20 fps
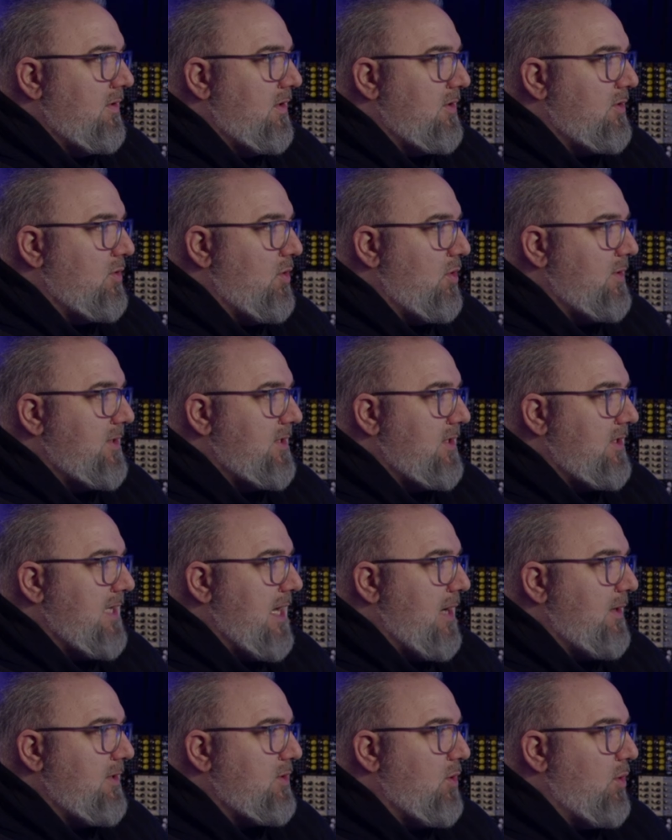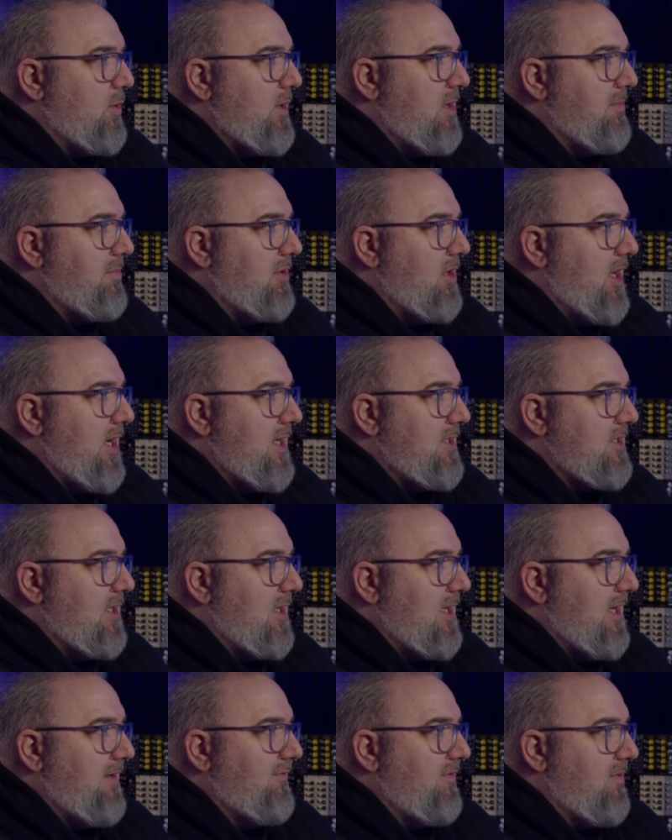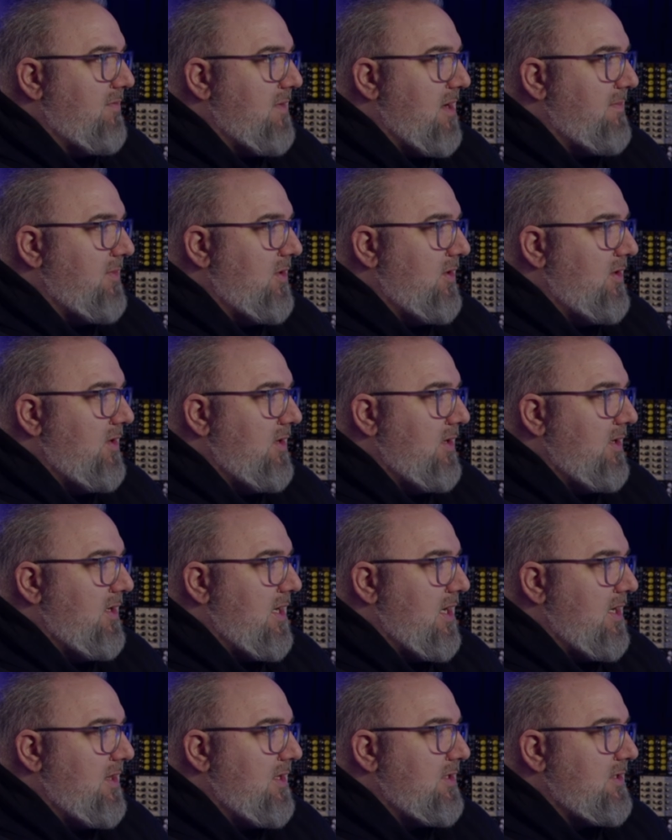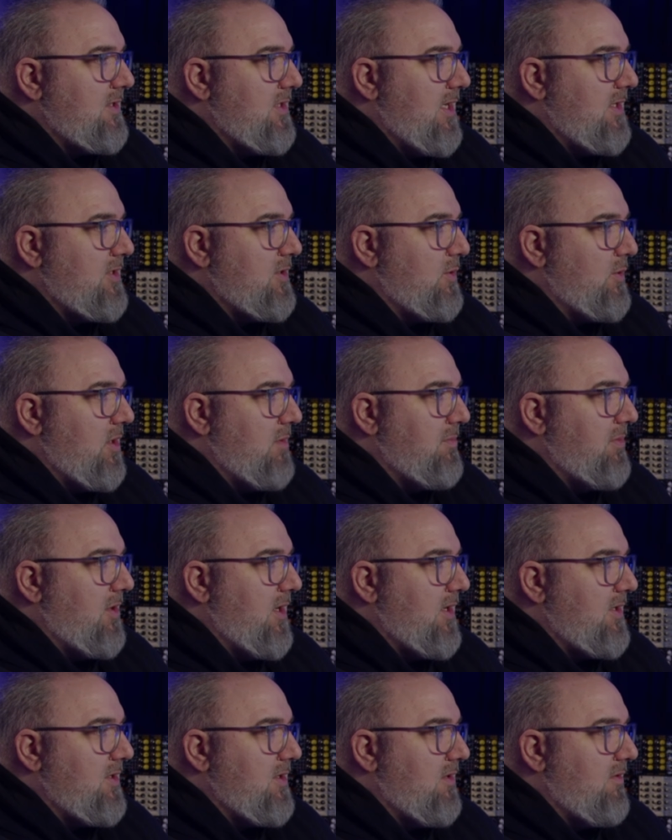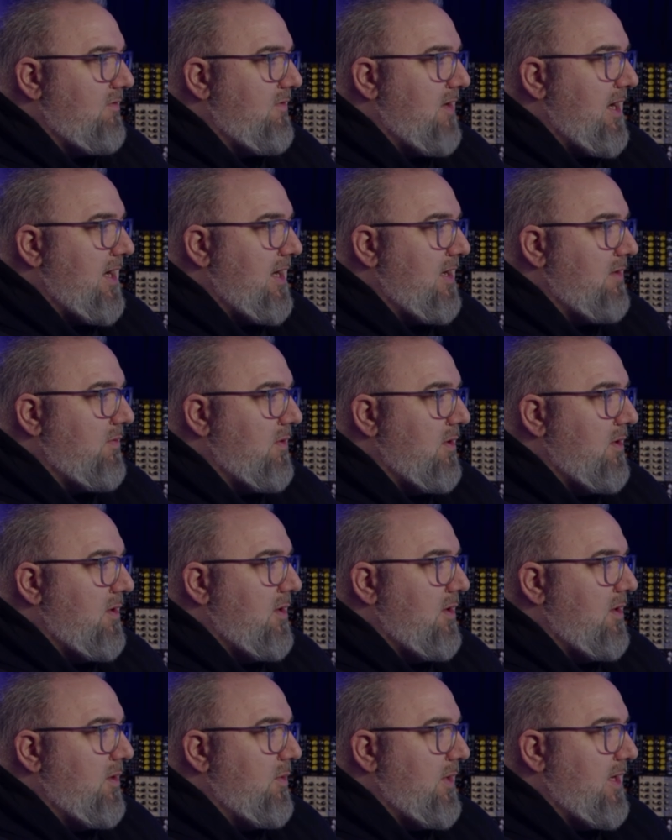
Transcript: Well, now it's only applying to the left, remember? And this side's only applying to the right. And we